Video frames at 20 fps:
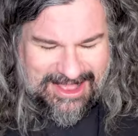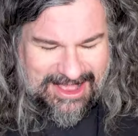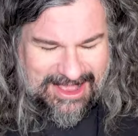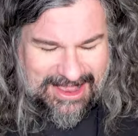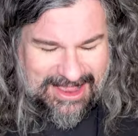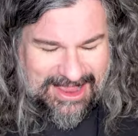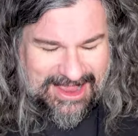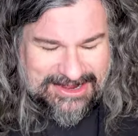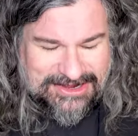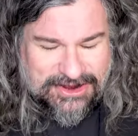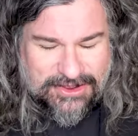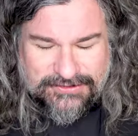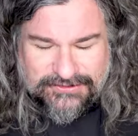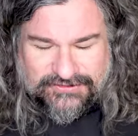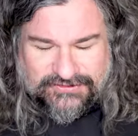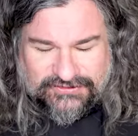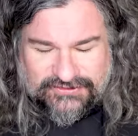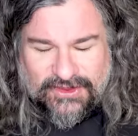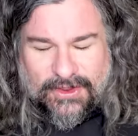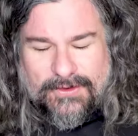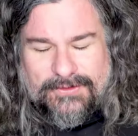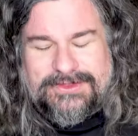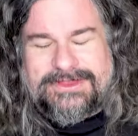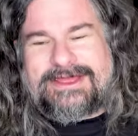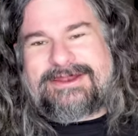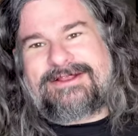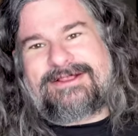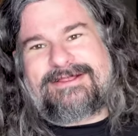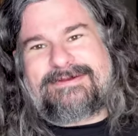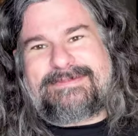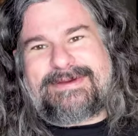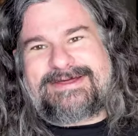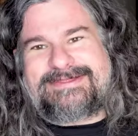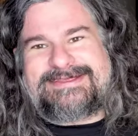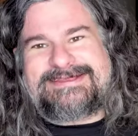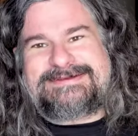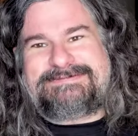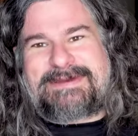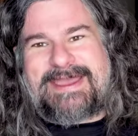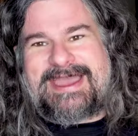I know so little about
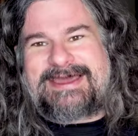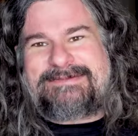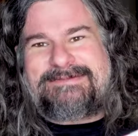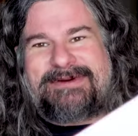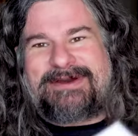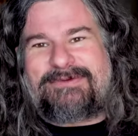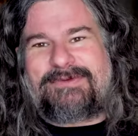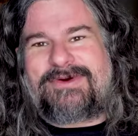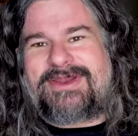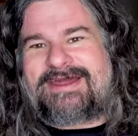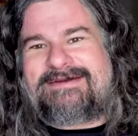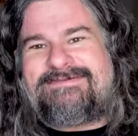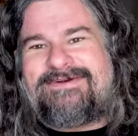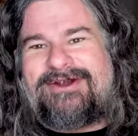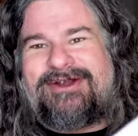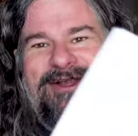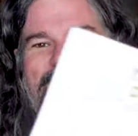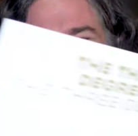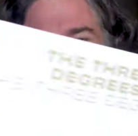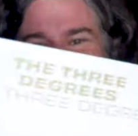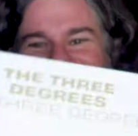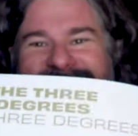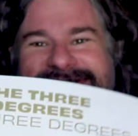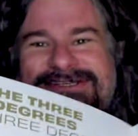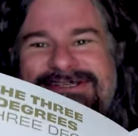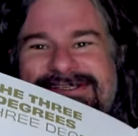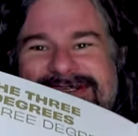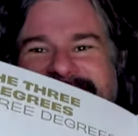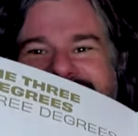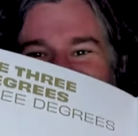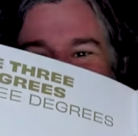this band, but what I've heard is just